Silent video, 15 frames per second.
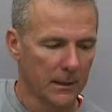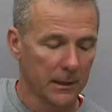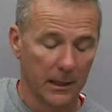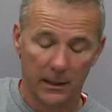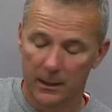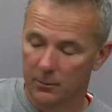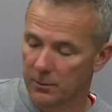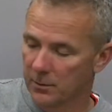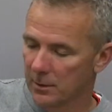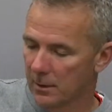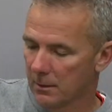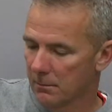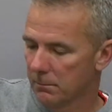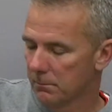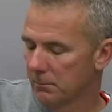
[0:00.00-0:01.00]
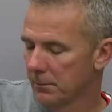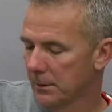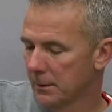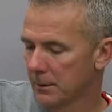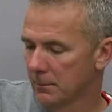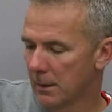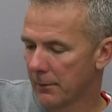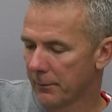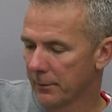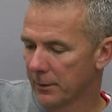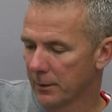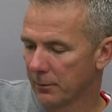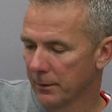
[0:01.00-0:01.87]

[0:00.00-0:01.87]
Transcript: Yeah, that was, you know, obviously